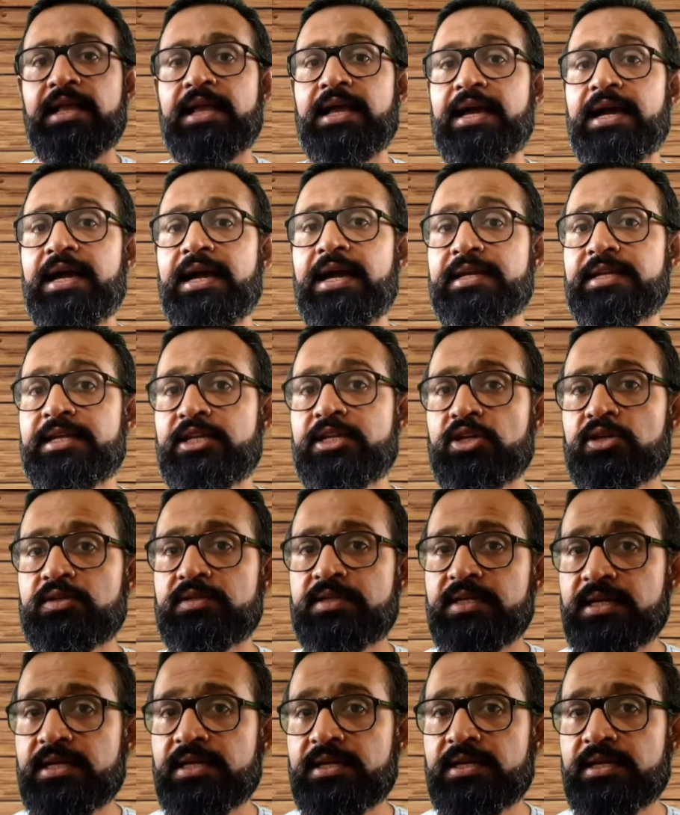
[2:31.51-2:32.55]
And in your
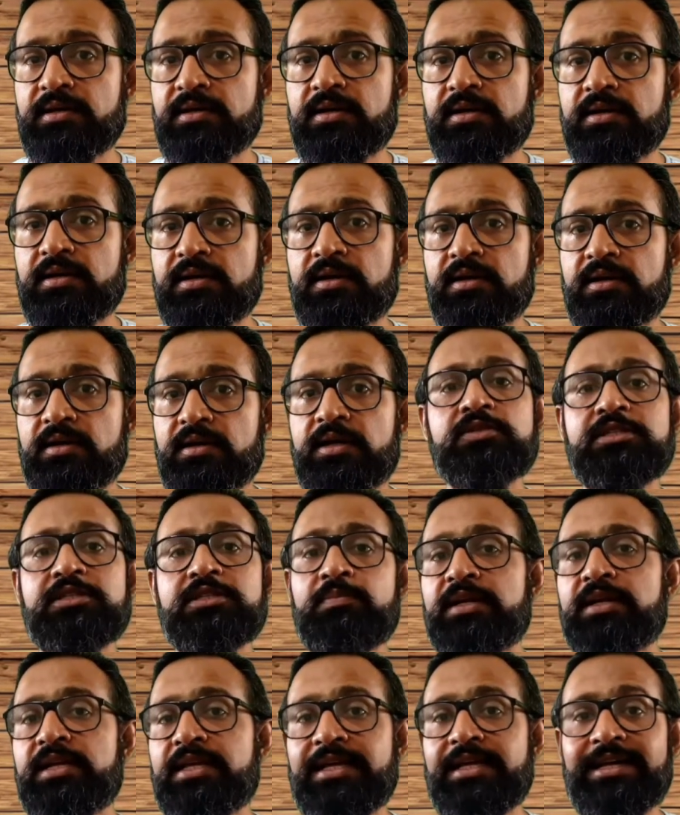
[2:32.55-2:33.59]
trigger, you
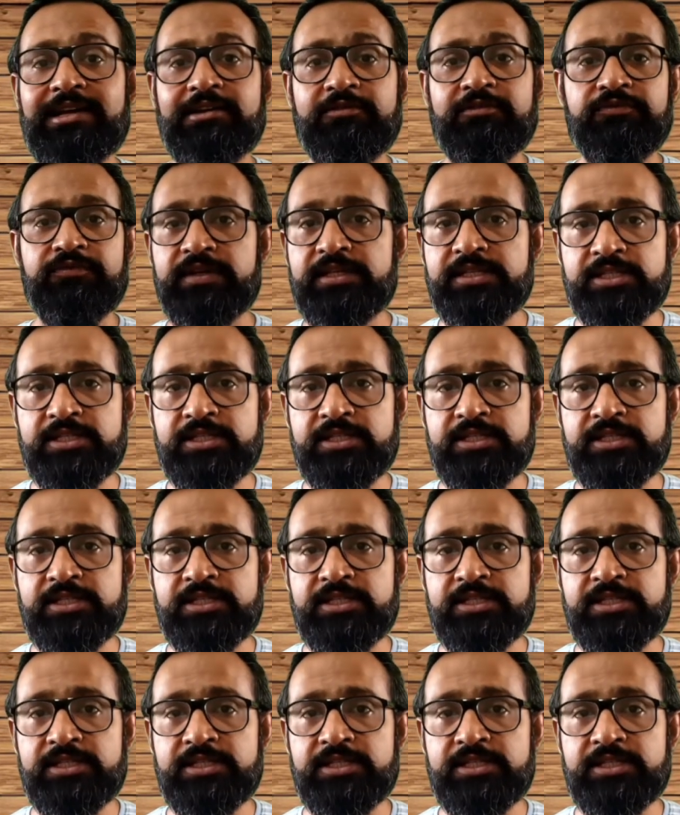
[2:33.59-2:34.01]
simply reference